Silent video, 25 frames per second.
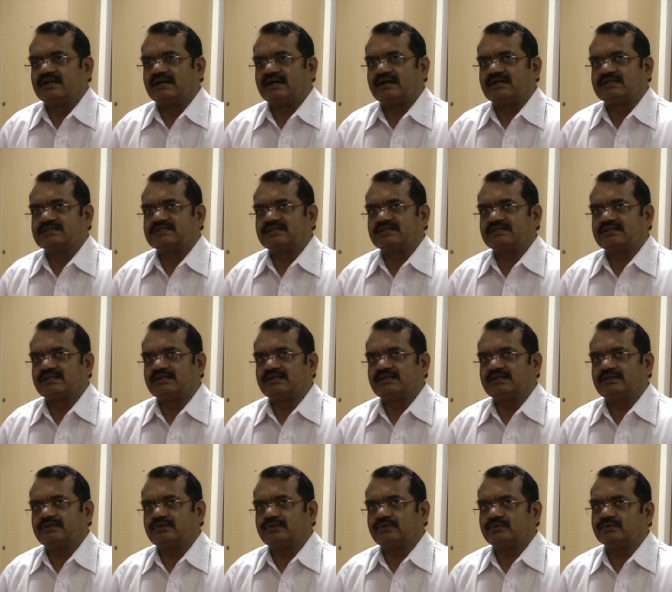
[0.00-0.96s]
And
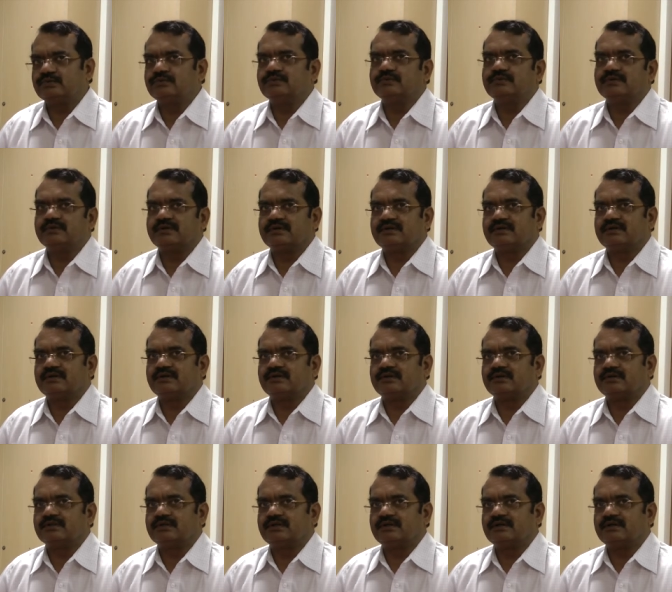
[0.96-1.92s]
Chandrayaan-2,
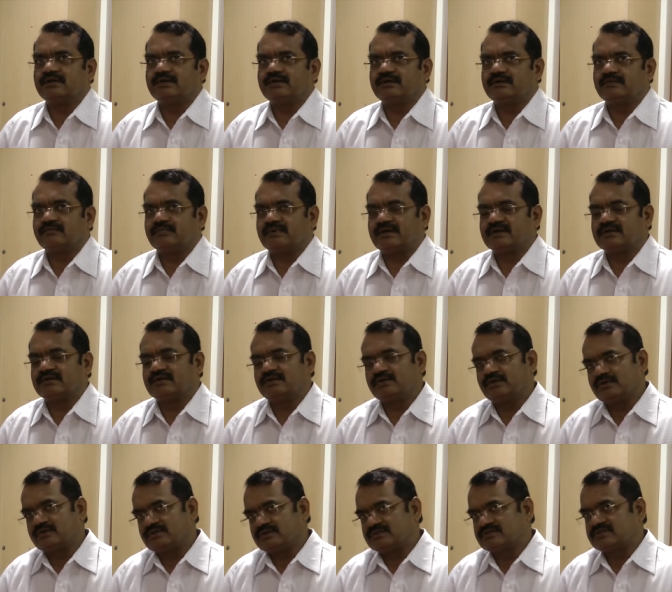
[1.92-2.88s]
the partner,
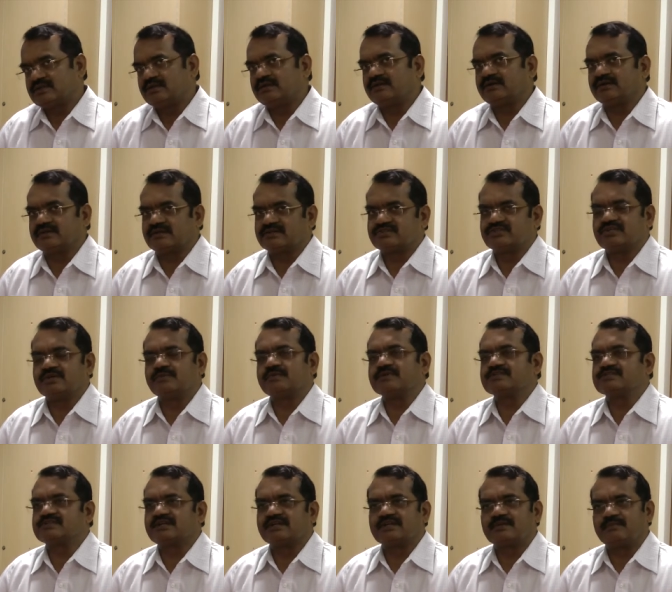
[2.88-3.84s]
Russia
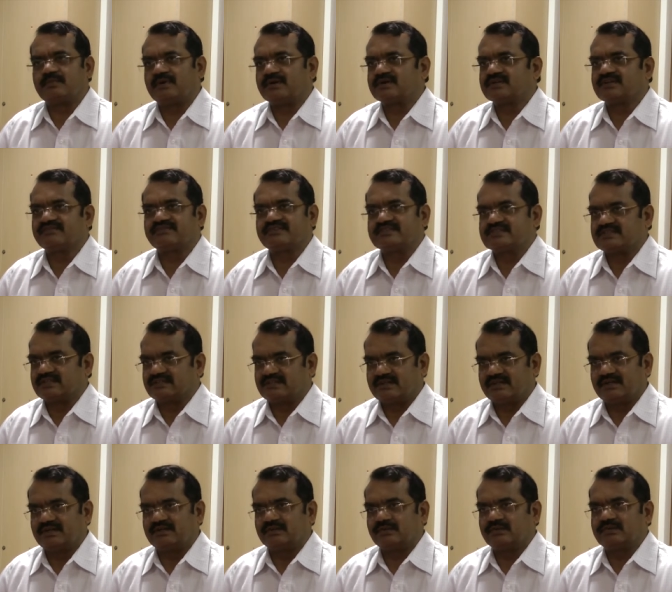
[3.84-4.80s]
was not a part of
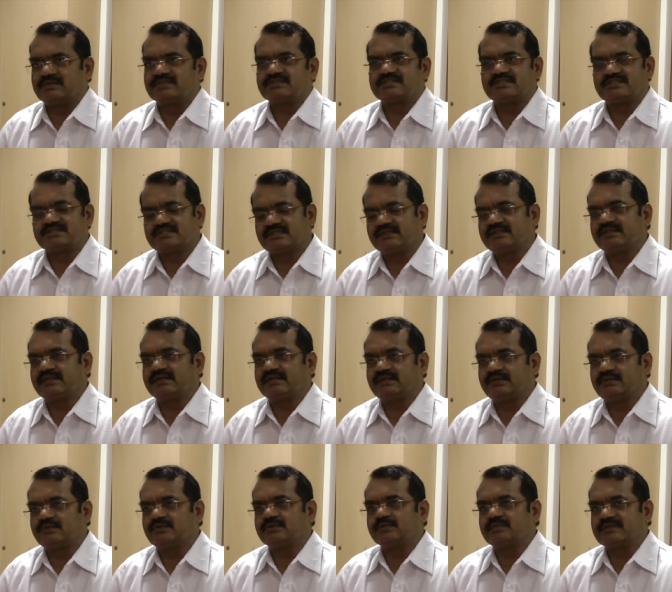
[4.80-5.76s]
Chandrayaan-1.
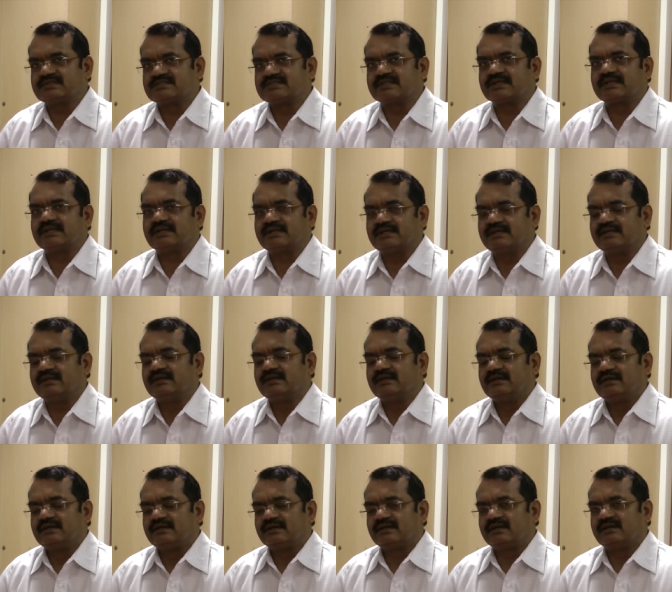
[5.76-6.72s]
Chandrayaan-2 basically
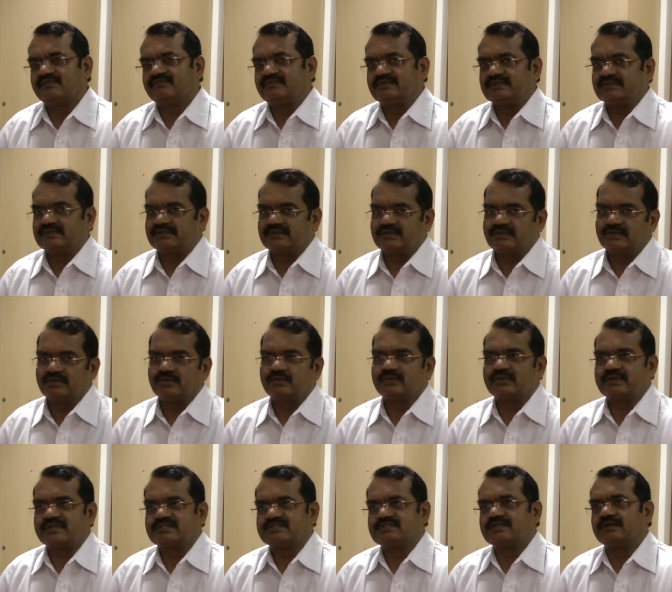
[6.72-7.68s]
came with the
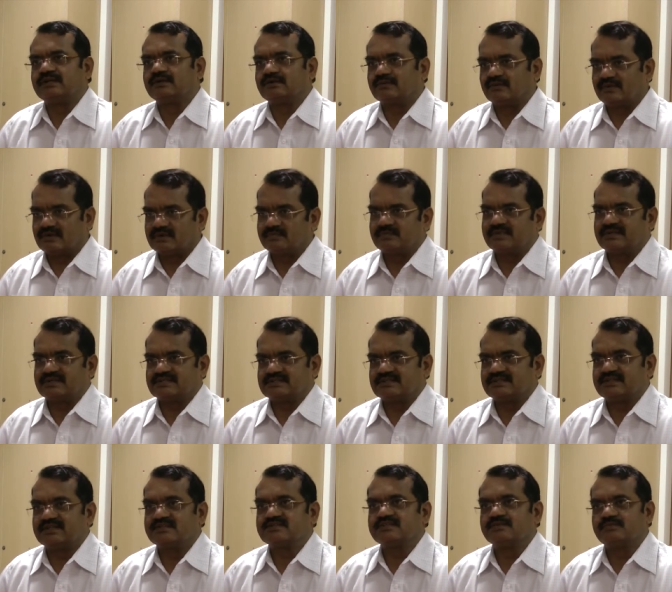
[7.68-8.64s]
Indo-Russian
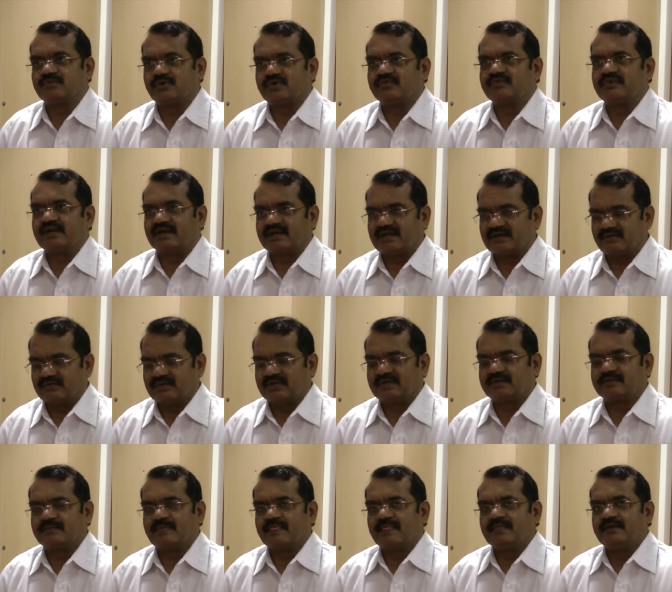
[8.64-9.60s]
collaboration. That is the mode we arrived at.